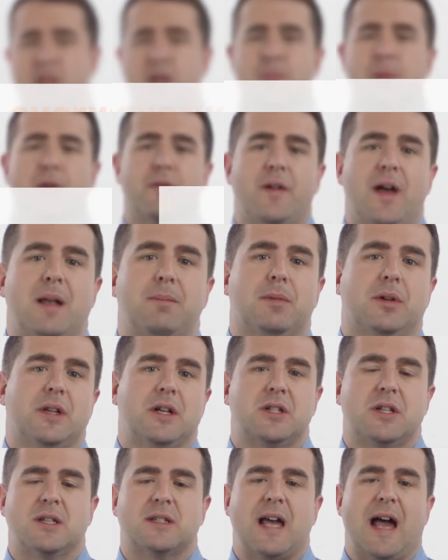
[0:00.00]
to prevent
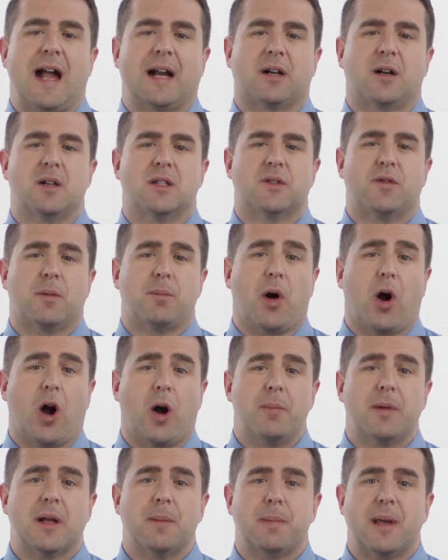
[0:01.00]
malicious hackers from
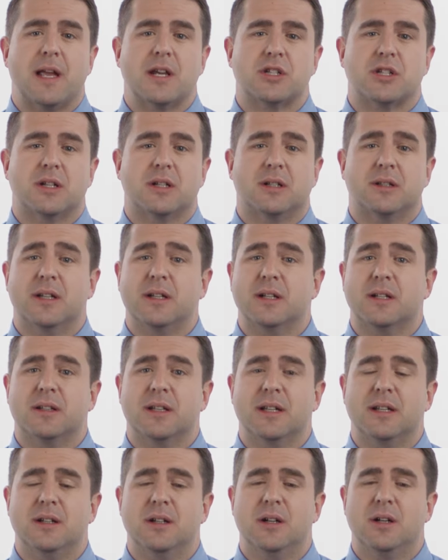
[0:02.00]
harming a patient
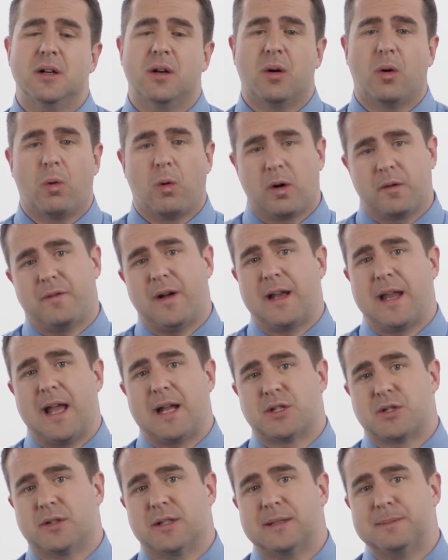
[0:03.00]
clinically or
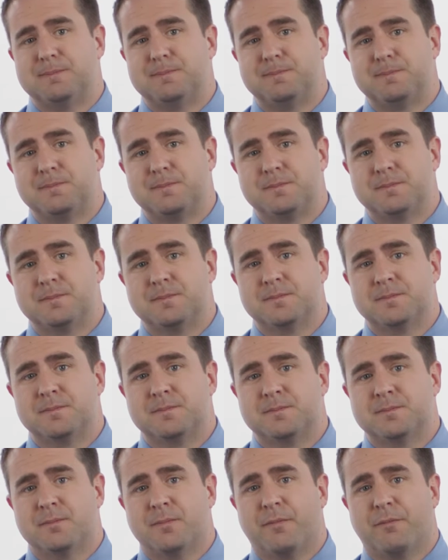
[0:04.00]
financially.
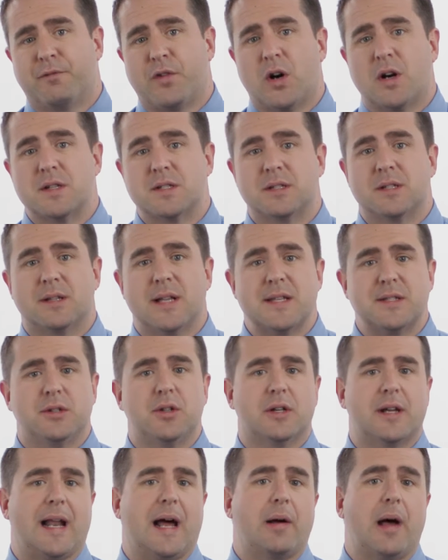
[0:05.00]
First, let's
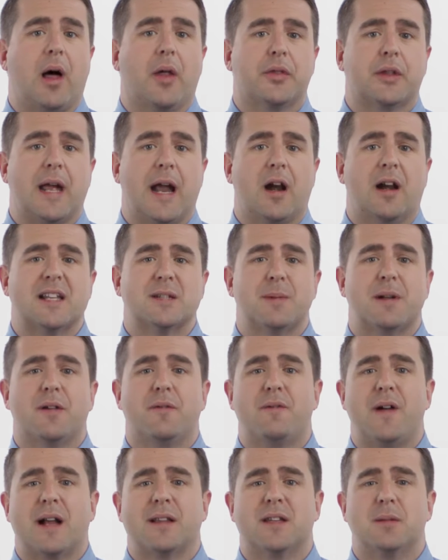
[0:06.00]
look at how healthcare has been
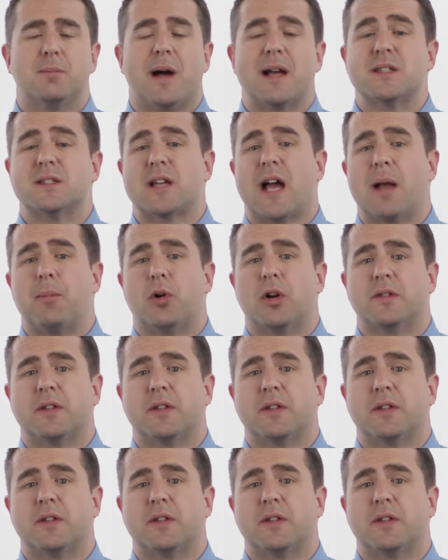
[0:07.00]
affected by cyber